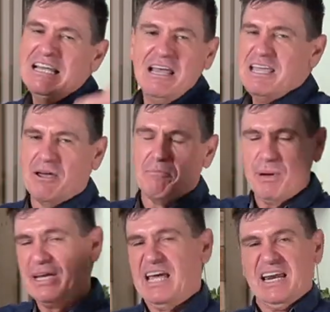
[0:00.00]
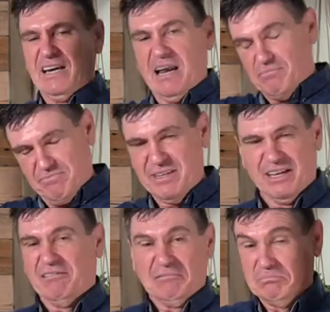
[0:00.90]
you know, Peter ended up, you
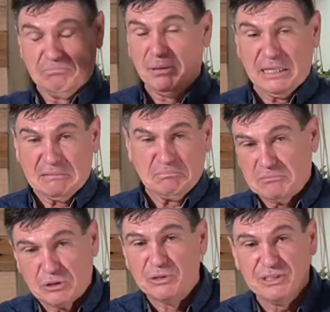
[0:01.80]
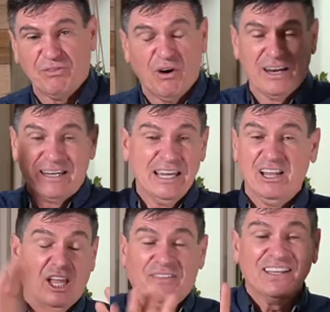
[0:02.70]
know, being crucified. Yeah,
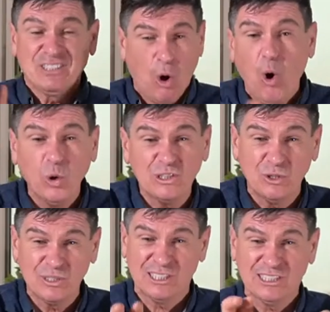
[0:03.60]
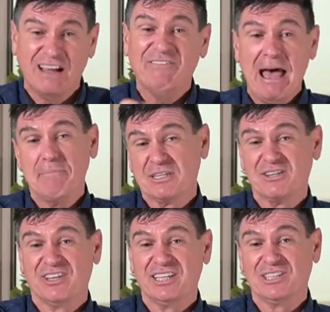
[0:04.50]
like there's all sorts of stuff happened to
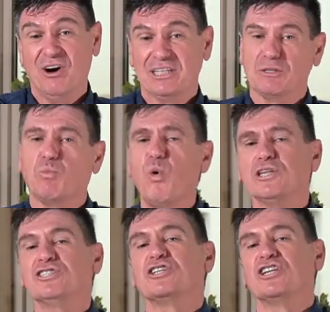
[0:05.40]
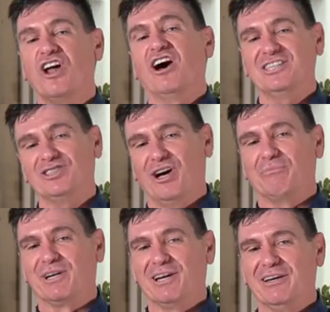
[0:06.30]
these guys. It wasn't a nice time
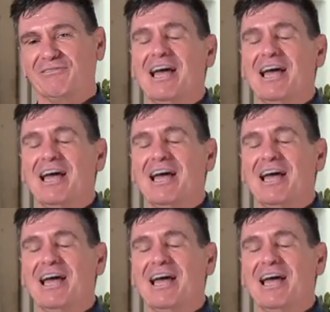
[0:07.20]
to live.